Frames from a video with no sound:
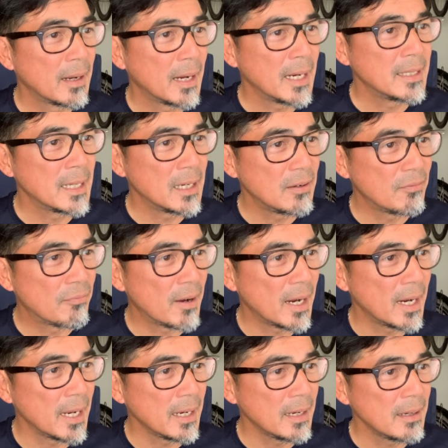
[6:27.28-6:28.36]

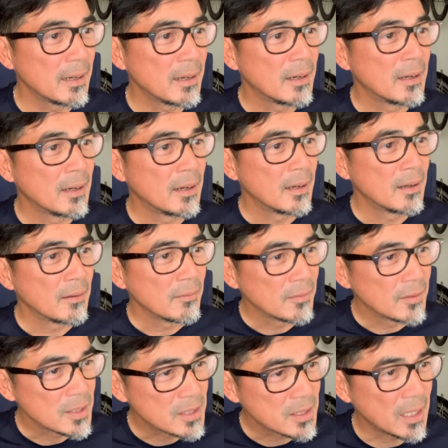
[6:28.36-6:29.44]
identifying
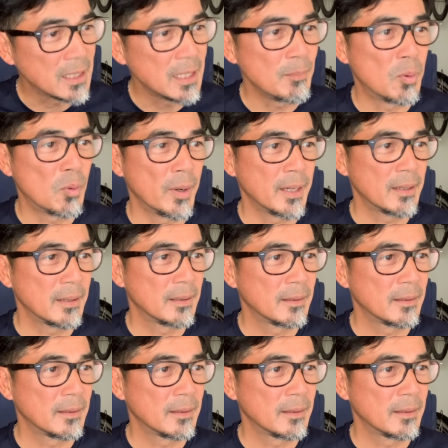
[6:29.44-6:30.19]
the starting point.